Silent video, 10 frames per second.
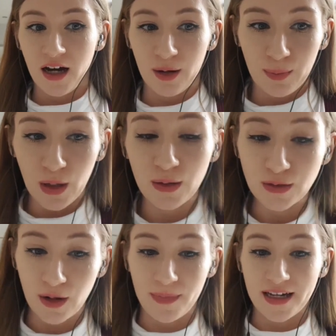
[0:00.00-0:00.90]

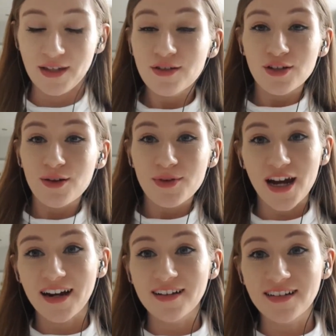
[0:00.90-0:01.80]
upload on my YouTube
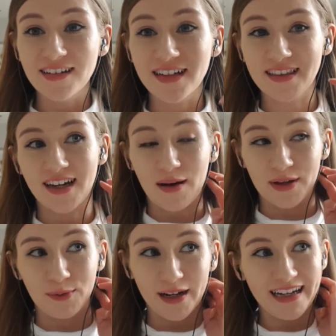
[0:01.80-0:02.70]
channel in the
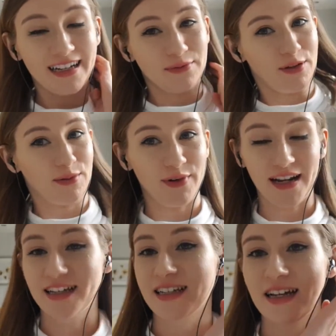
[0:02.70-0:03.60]
coming week, which I'm
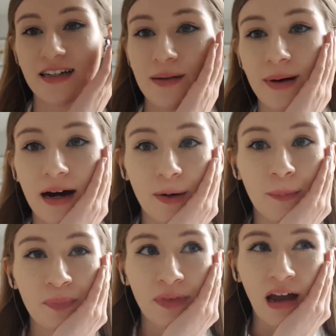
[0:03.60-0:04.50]
really excited about.
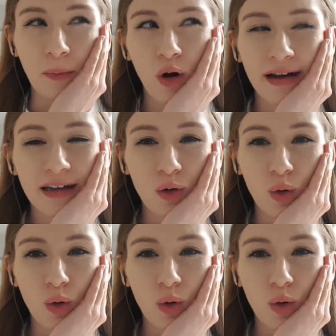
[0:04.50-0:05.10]
I'm quite an